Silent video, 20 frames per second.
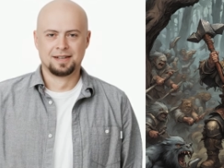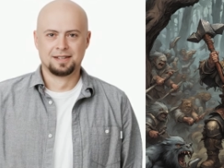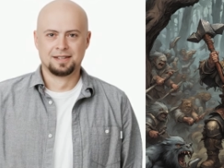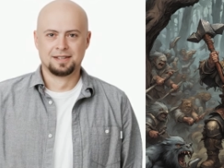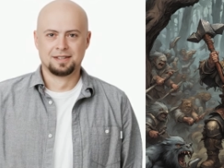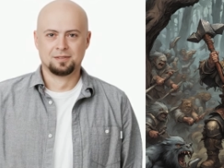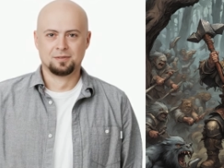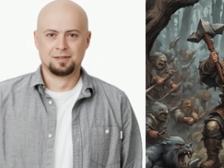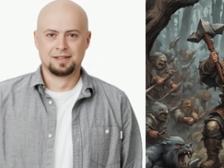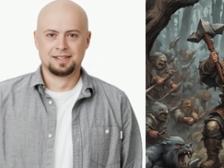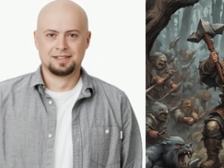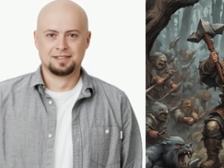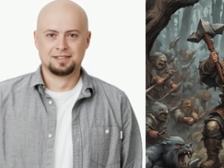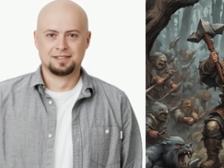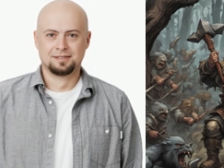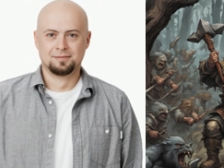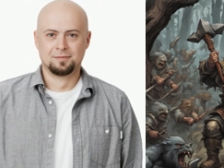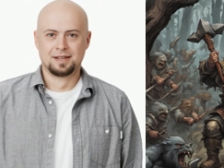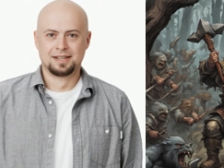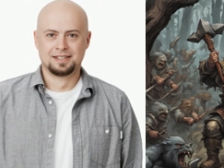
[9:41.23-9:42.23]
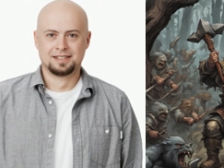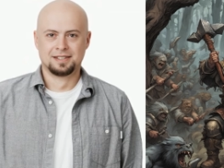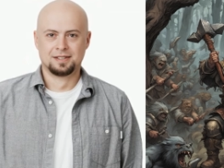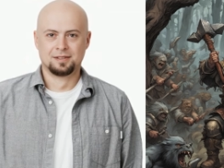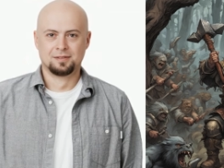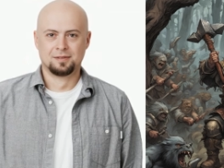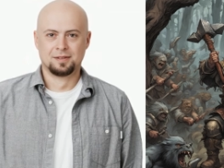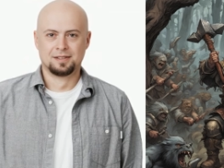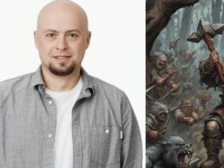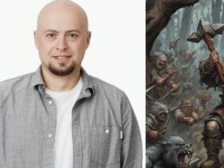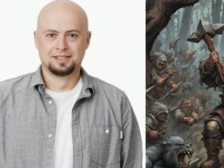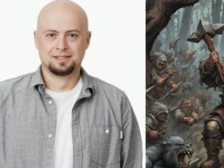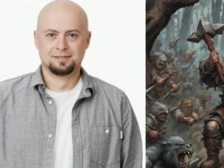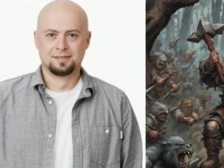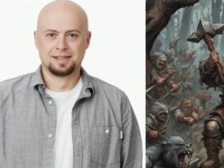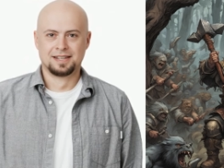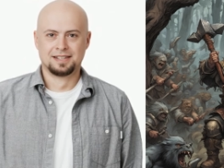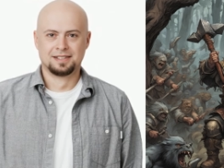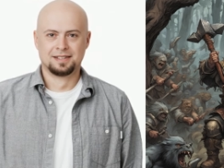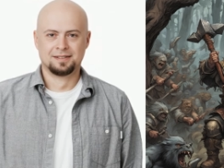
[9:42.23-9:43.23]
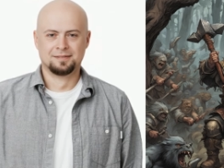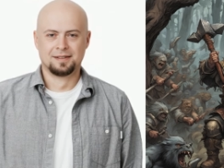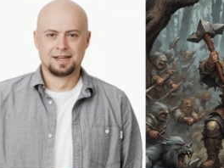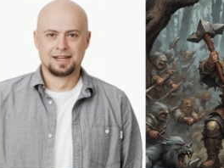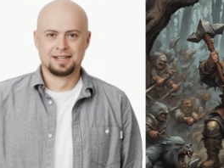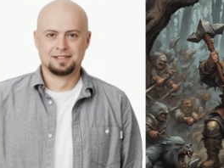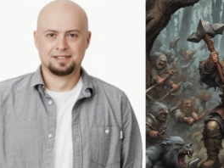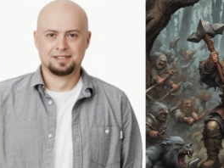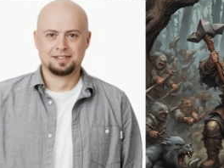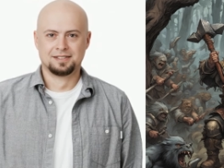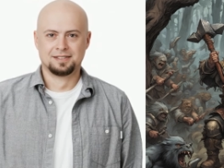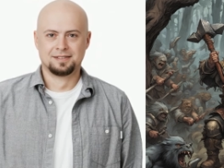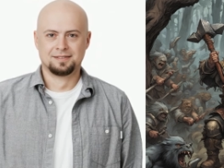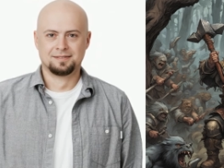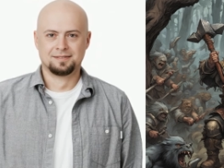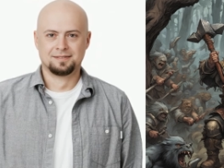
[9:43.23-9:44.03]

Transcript: a grin spreading across his bearded face.